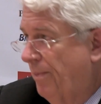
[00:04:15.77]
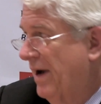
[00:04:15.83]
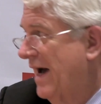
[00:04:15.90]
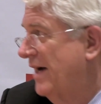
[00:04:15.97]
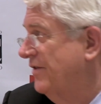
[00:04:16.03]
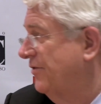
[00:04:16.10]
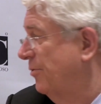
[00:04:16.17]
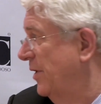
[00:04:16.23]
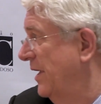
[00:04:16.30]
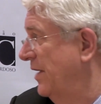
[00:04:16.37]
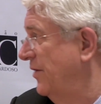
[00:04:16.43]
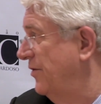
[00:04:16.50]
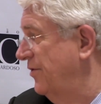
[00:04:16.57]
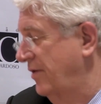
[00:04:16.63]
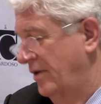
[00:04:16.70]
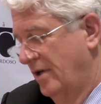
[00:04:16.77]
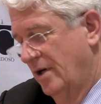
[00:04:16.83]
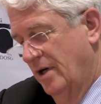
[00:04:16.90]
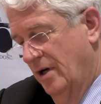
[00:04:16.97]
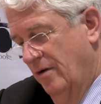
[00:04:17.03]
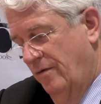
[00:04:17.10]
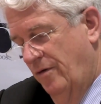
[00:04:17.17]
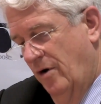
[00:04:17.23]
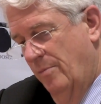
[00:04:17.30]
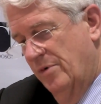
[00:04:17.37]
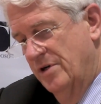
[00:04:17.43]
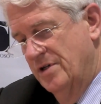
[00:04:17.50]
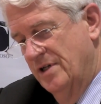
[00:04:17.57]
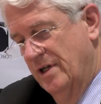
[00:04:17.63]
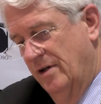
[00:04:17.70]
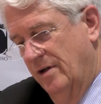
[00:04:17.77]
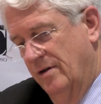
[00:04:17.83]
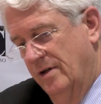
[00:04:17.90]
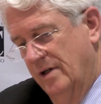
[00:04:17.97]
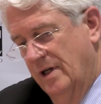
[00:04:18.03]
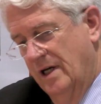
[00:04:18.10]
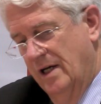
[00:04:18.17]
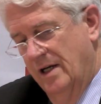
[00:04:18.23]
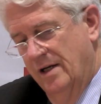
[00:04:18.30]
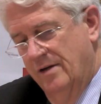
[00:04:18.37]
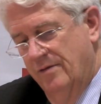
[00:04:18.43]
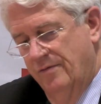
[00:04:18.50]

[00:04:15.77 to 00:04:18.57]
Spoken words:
pathways for Brazil and